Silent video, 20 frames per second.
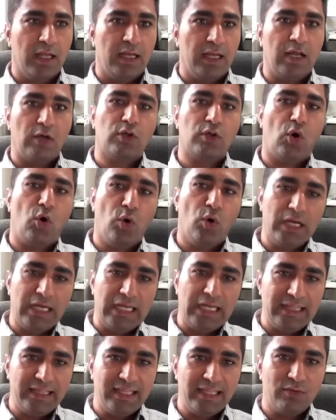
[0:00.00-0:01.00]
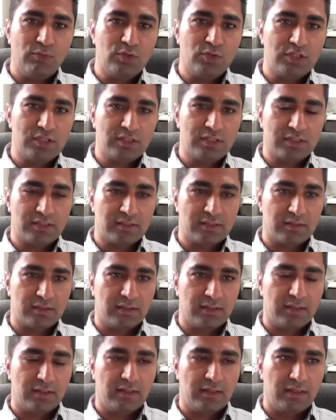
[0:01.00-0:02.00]
Now, the only thing which is
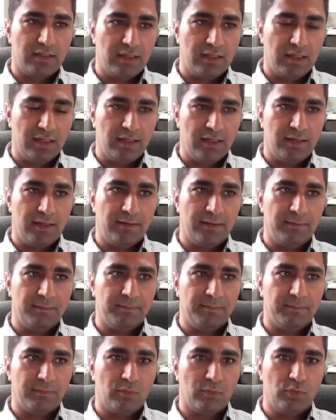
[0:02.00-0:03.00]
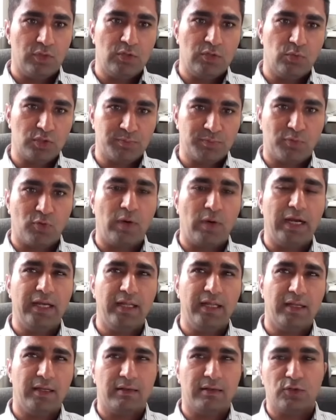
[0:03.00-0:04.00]
it was
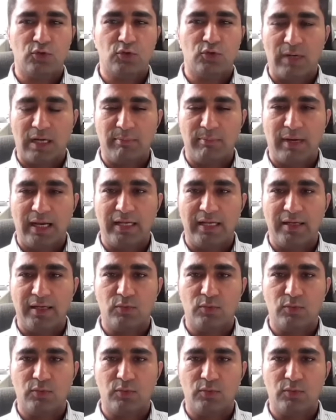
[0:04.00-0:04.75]
providing to my mind,